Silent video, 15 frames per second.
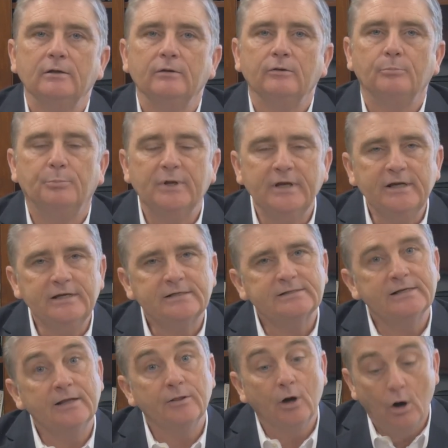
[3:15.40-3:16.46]
the
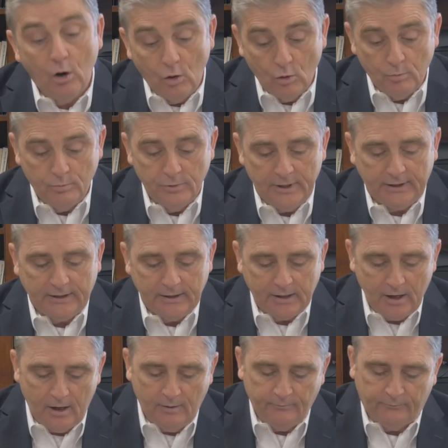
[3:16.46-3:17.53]
peace and the hope that can
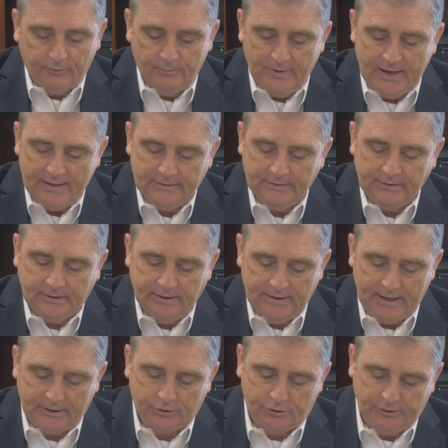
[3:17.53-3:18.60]
come from that
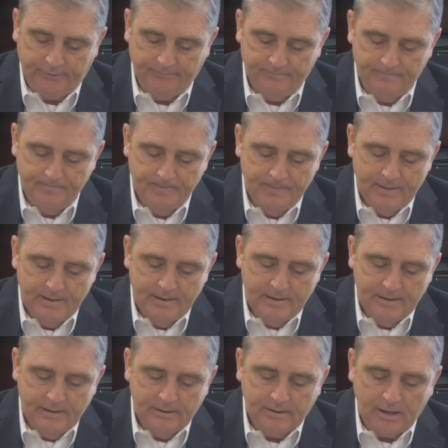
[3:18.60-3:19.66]
connection.
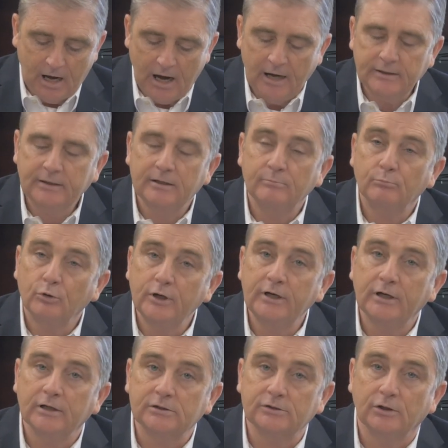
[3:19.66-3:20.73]
God can
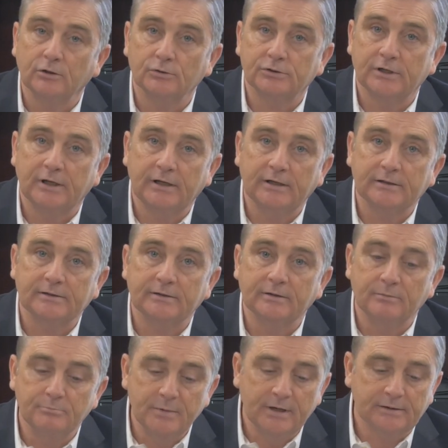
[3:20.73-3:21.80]
bring us those things in
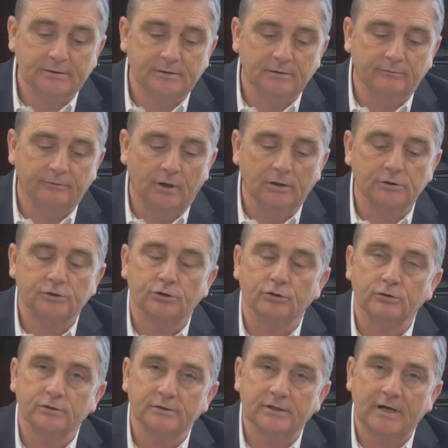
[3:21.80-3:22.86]
the midst of uncertain